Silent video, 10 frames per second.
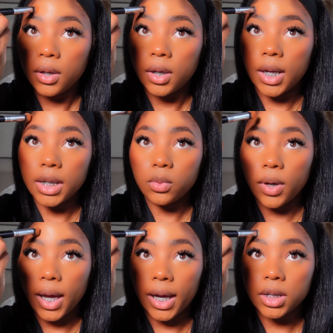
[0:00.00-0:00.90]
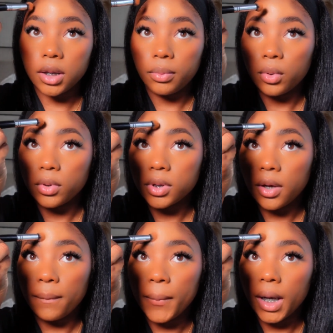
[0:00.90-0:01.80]
And that's what actually pulls
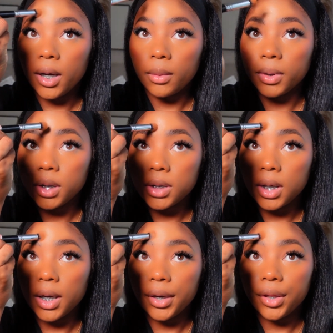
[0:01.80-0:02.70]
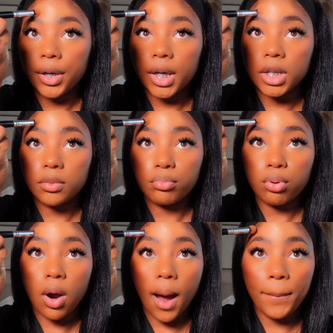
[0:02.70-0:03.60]
a makeup look together, is
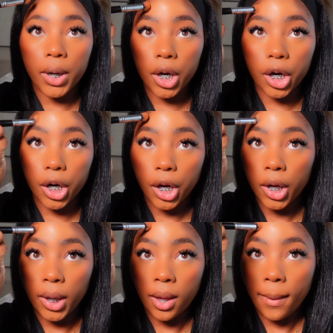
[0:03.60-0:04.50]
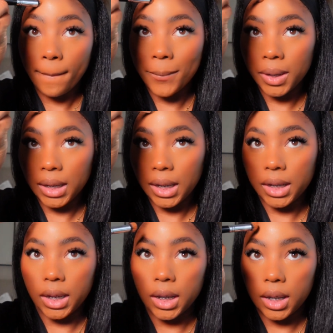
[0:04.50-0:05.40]
proper
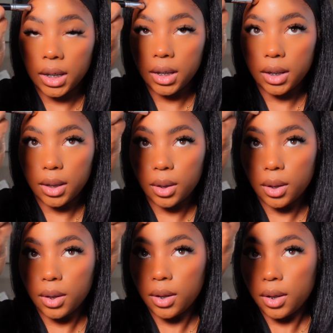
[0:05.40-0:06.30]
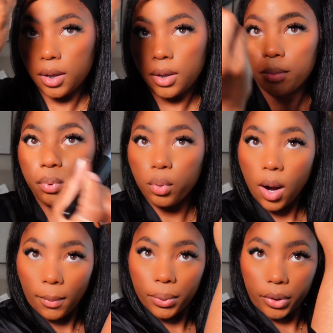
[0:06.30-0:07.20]
blending.
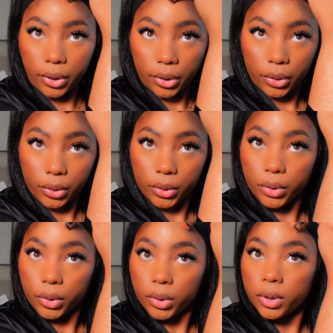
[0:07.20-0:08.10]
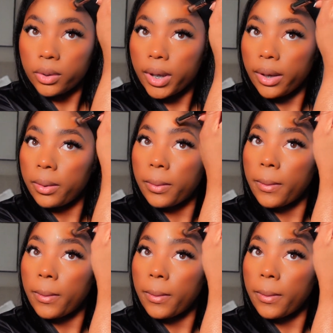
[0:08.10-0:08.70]
Proper. Okay?